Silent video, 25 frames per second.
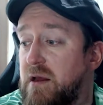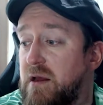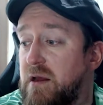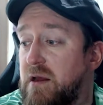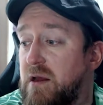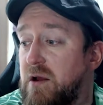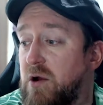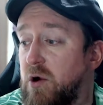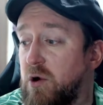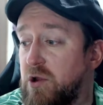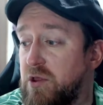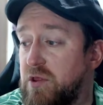
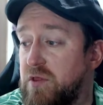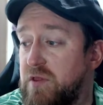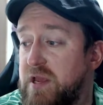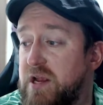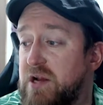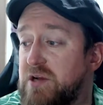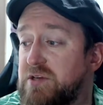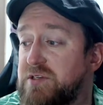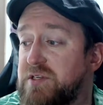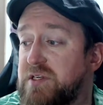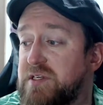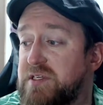or
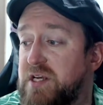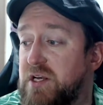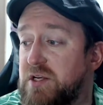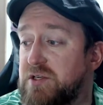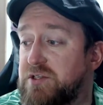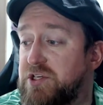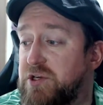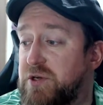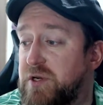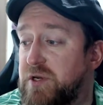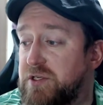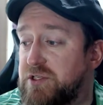here's the skills
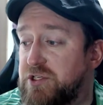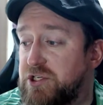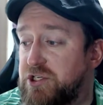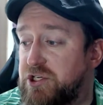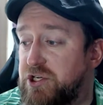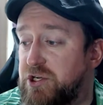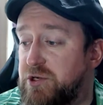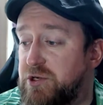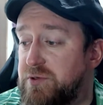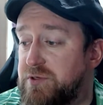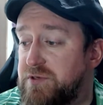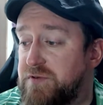you get to
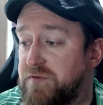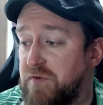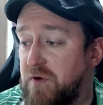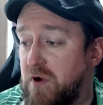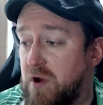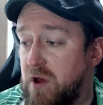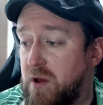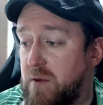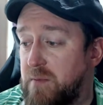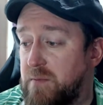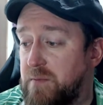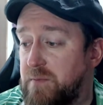choose
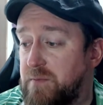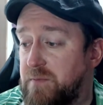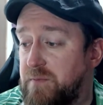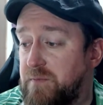from